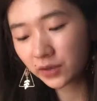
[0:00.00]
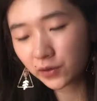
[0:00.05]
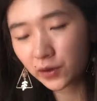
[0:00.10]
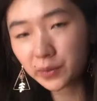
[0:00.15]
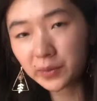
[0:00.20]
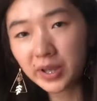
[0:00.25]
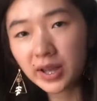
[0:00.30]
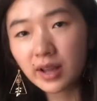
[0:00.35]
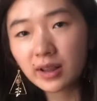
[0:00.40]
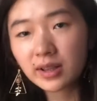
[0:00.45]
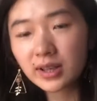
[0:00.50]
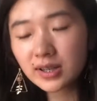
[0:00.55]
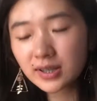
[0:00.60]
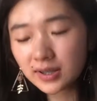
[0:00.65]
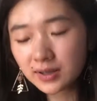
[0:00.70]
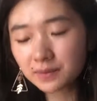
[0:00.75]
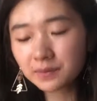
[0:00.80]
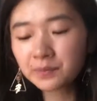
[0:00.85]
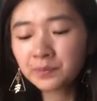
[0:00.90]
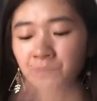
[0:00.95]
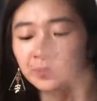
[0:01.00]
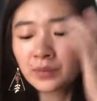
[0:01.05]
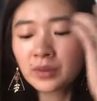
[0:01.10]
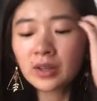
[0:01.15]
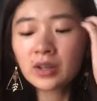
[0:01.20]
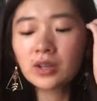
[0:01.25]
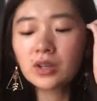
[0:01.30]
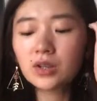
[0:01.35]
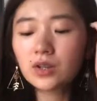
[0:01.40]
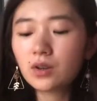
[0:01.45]
for me at least.
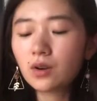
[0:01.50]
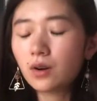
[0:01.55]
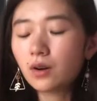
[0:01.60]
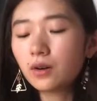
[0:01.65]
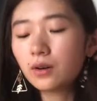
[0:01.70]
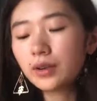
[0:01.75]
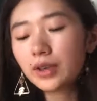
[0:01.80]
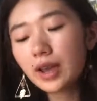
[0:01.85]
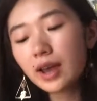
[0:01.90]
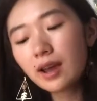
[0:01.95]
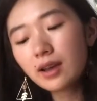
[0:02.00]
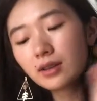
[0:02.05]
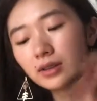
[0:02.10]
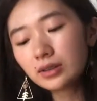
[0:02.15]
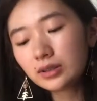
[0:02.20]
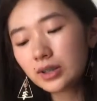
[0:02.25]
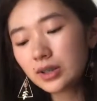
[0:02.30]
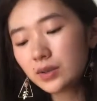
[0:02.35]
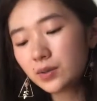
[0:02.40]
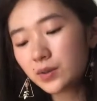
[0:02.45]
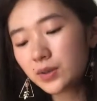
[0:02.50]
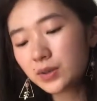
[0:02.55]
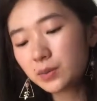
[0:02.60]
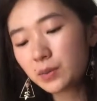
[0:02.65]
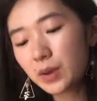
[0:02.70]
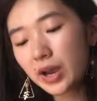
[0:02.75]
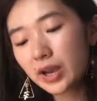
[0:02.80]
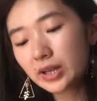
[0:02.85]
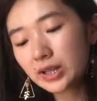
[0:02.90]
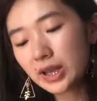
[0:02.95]
So yeah, this was
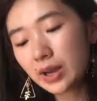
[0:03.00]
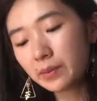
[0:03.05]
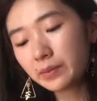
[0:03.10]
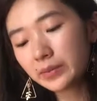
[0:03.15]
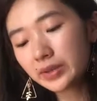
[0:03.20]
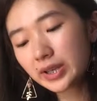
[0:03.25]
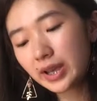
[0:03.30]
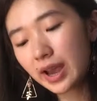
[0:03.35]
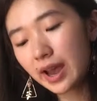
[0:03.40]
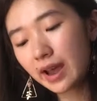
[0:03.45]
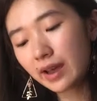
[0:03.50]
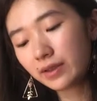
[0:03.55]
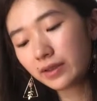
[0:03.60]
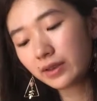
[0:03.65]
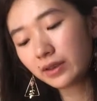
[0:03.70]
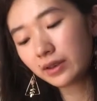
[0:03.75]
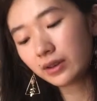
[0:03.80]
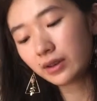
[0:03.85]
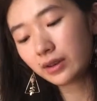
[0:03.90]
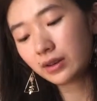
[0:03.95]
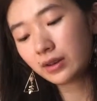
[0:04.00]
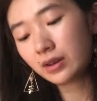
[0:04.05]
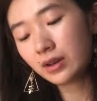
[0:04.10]
my attempt at the